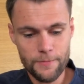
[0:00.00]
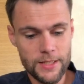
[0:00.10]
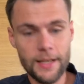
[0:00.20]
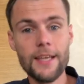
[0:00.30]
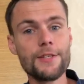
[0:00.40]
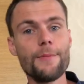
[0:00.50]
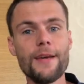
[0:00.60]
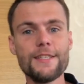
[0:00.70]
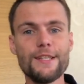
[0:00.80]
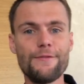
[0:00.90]
Sake is
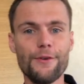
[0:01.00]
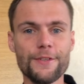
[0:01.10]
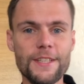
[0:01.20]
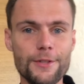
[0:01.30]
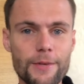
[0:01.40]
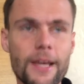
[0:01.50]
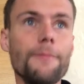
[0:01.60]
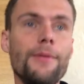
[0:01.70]
amazing for this. We can